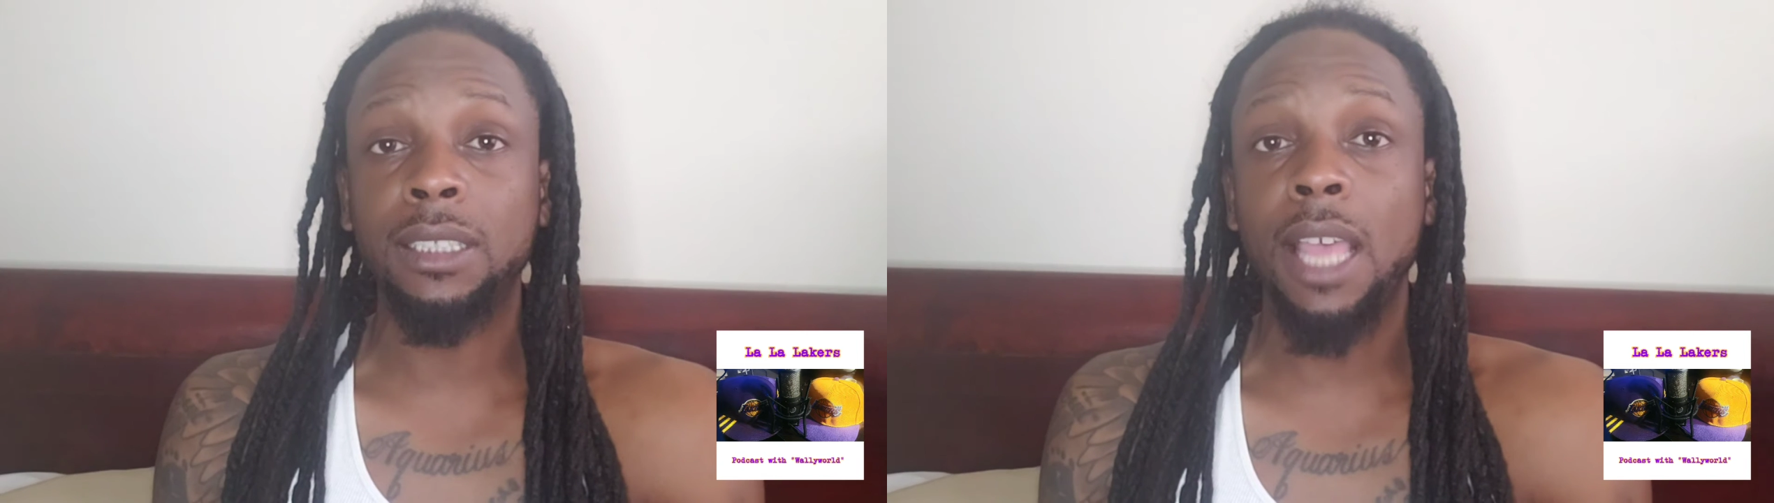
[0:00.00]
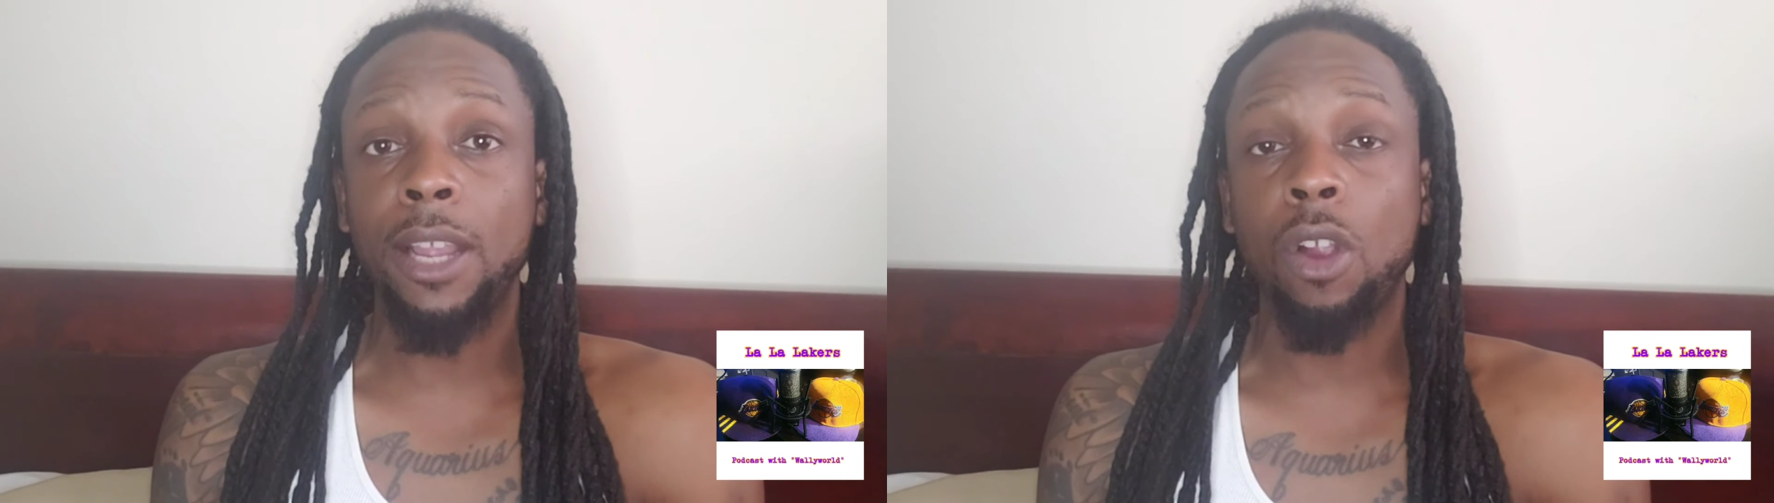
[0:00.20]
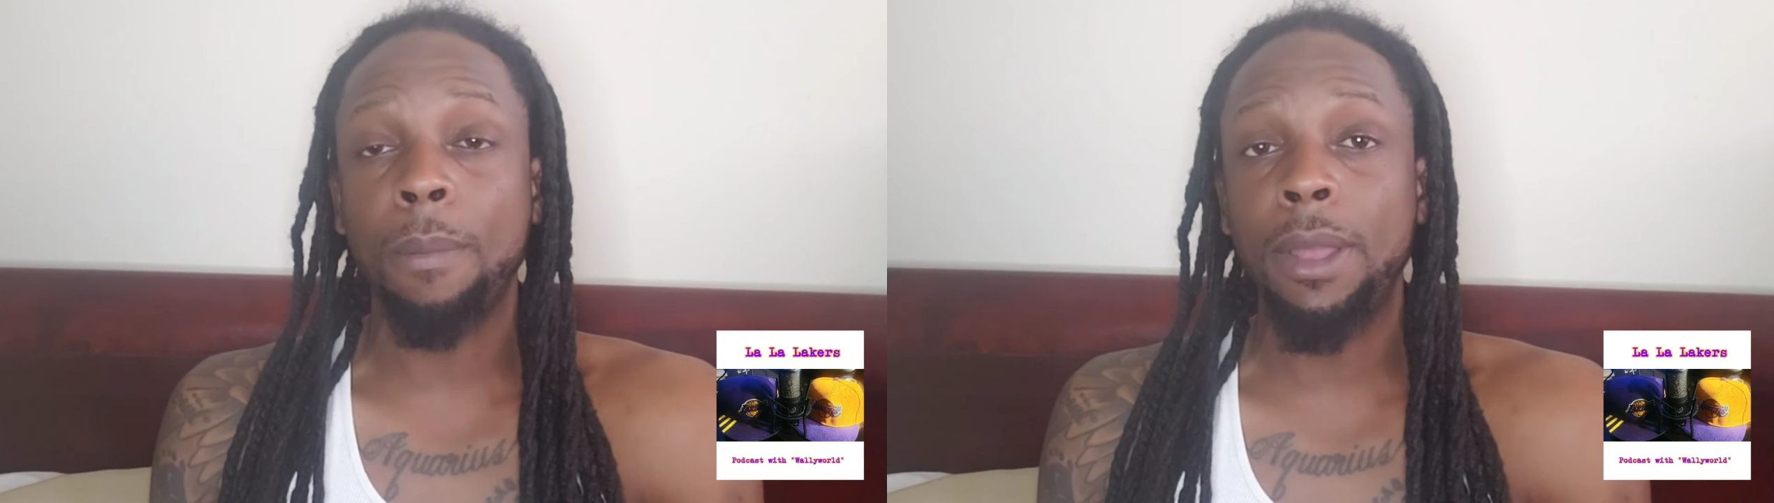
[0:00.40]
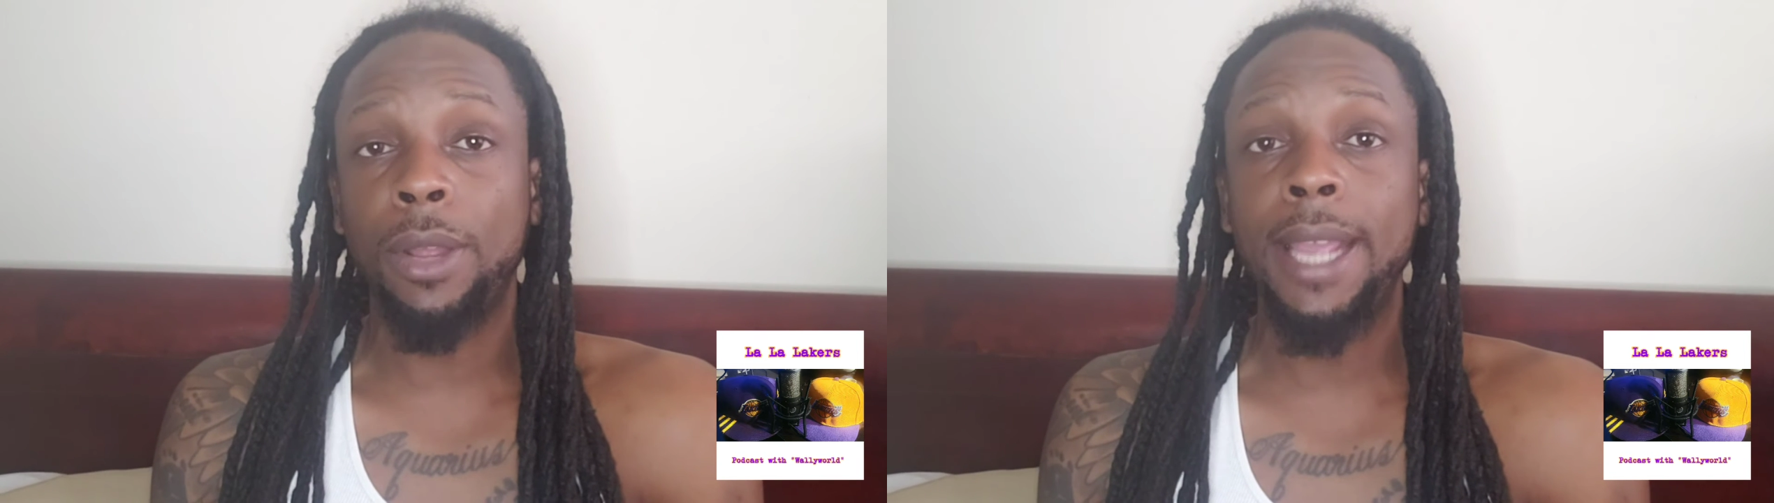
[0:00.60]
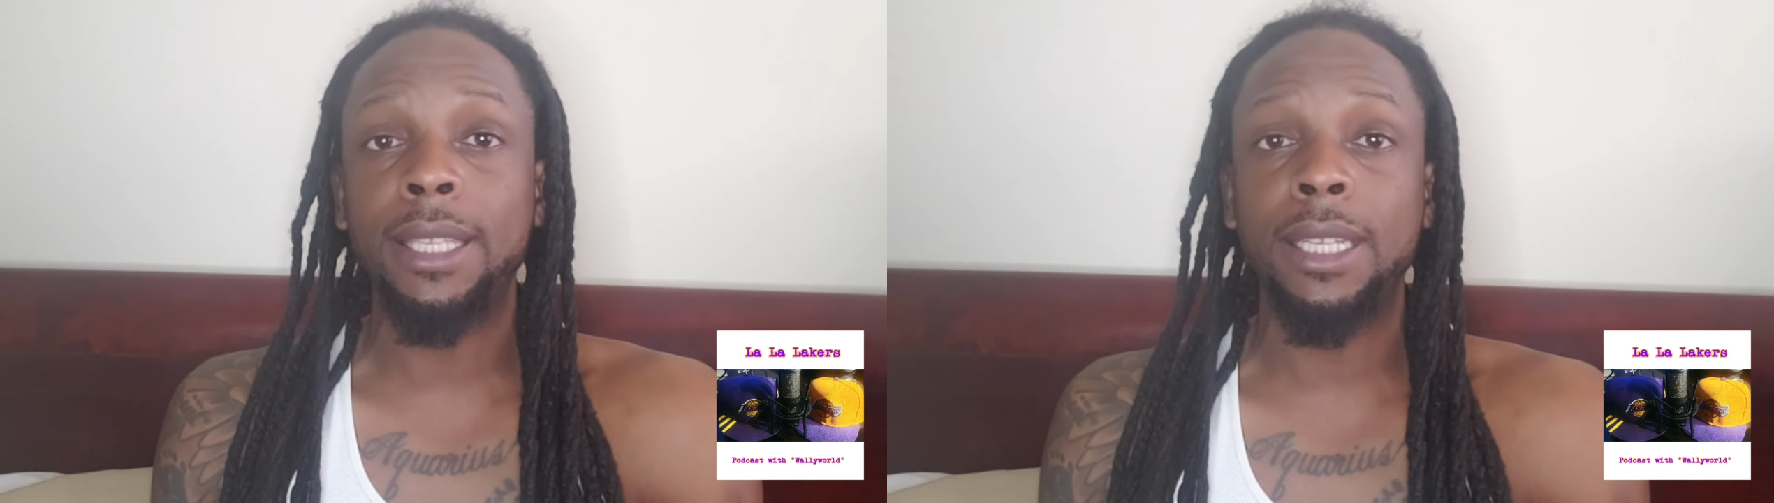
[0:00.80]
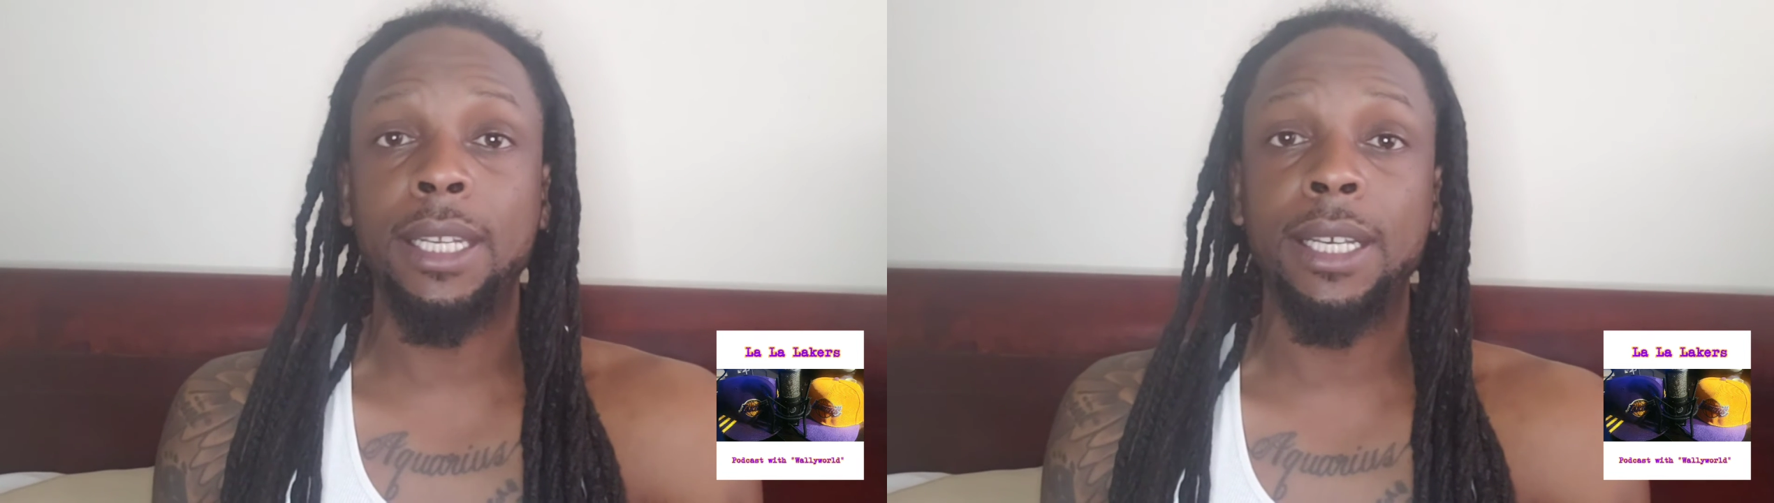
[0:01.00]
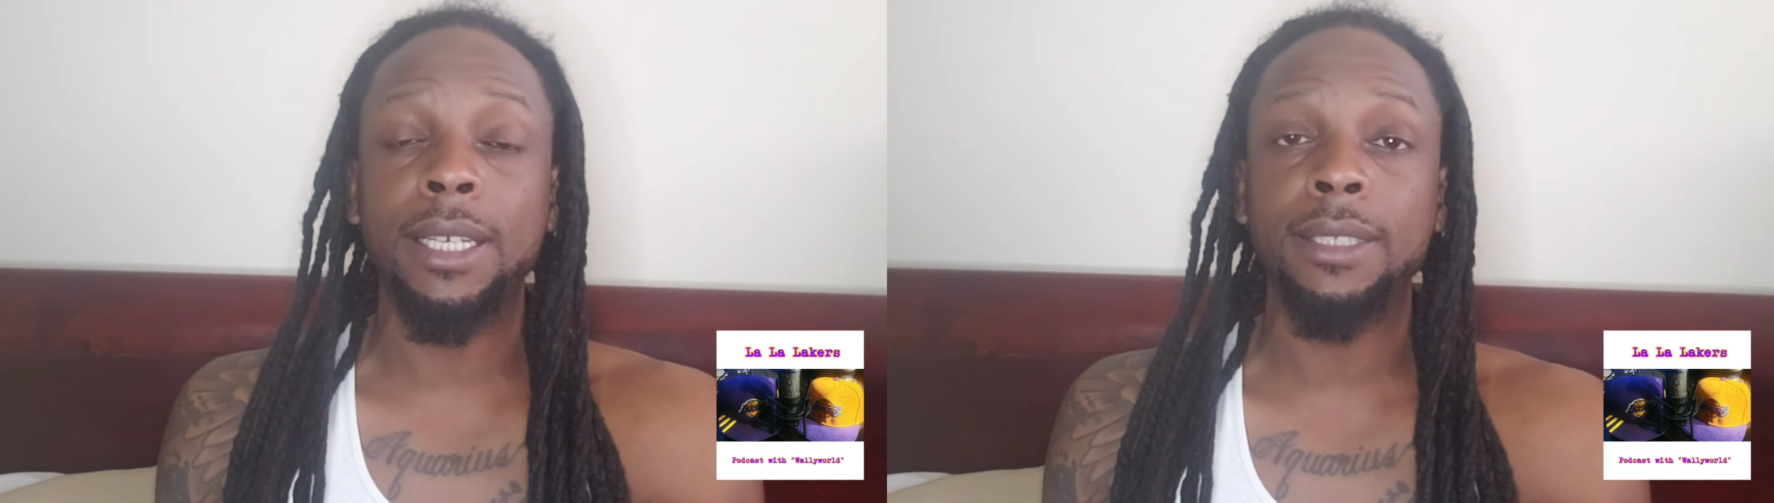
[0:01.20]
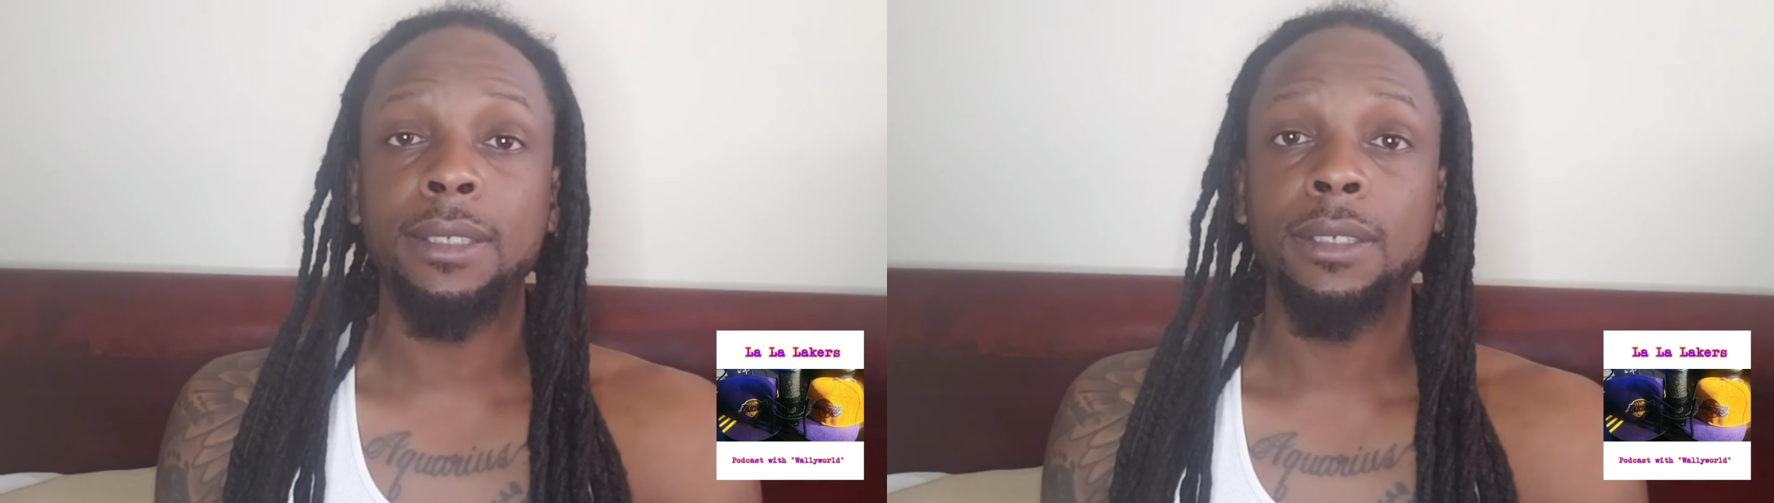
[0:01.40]
just like Carmelo Anthony
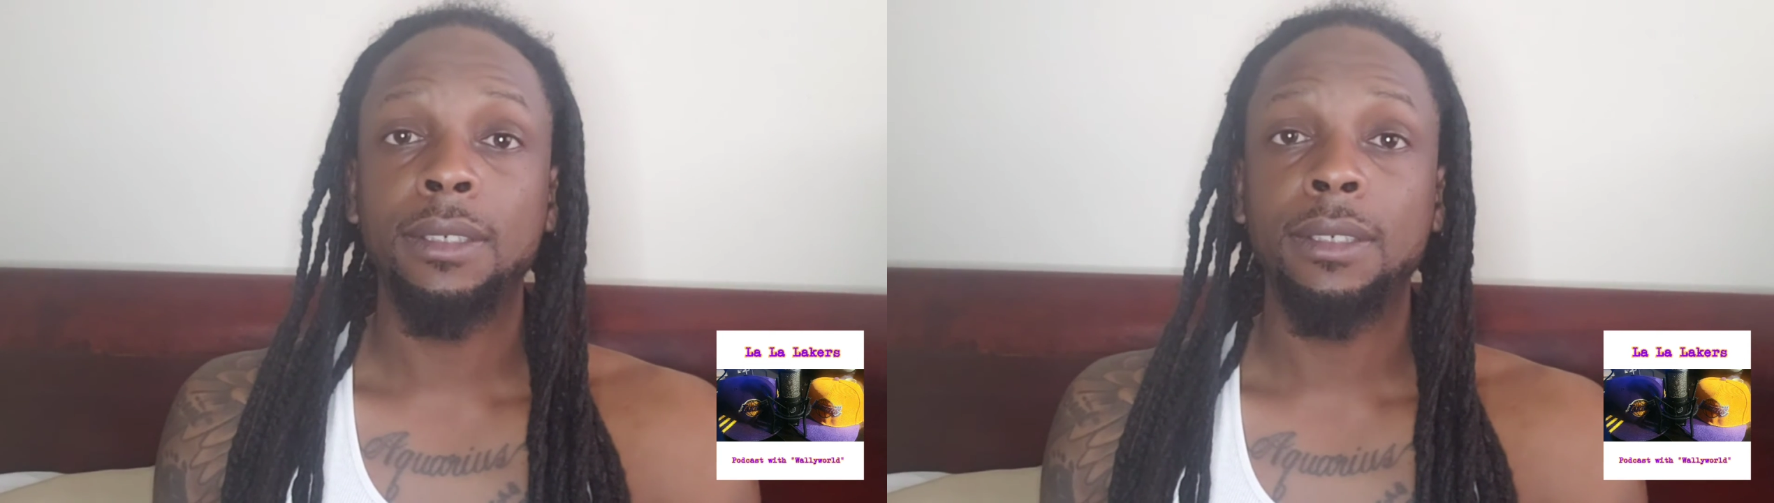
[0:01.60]
does.